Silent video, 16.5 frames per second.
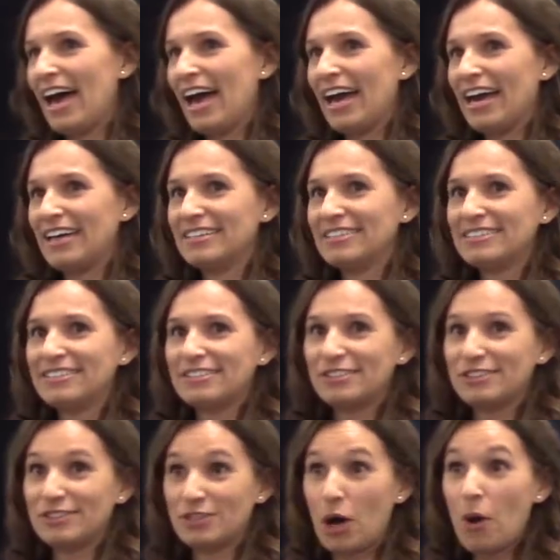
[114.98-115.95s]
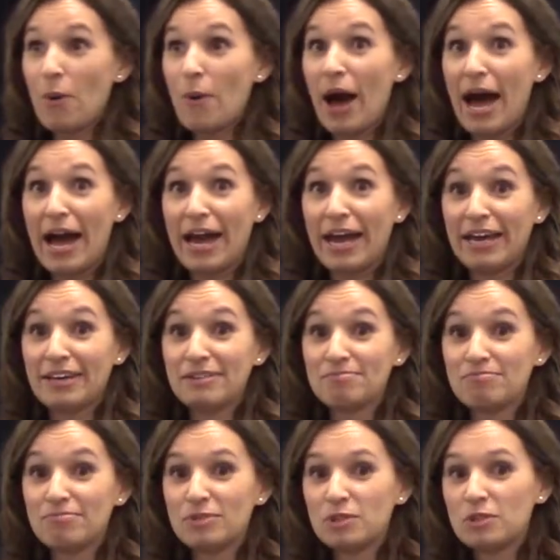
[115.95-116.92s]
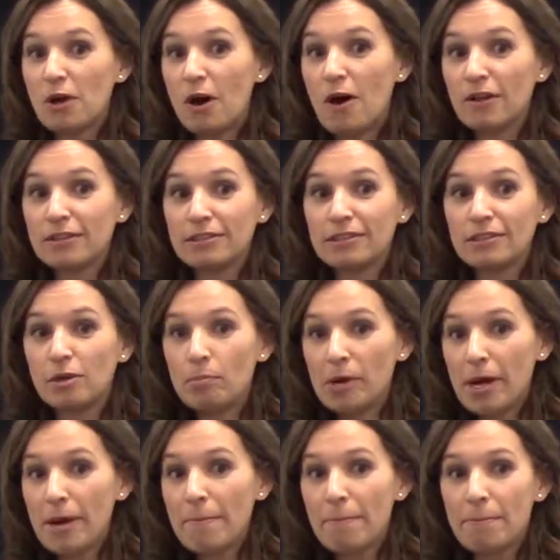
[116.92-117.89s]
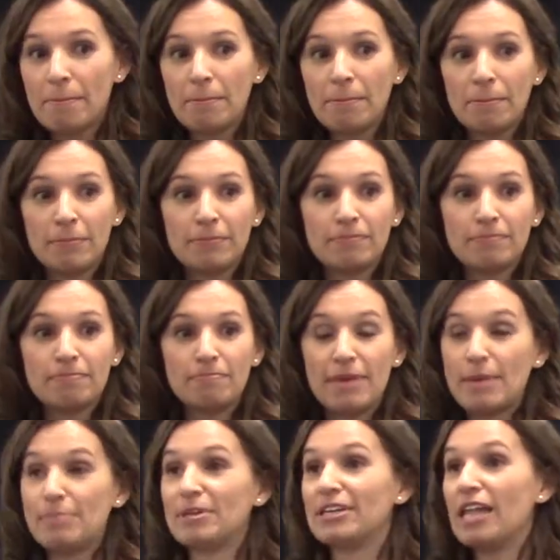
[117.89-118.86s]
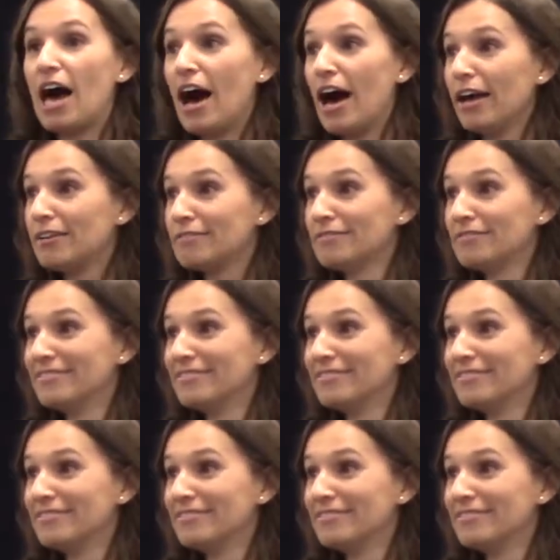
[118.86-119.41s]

And so I stalled a little bit, maybe a lot.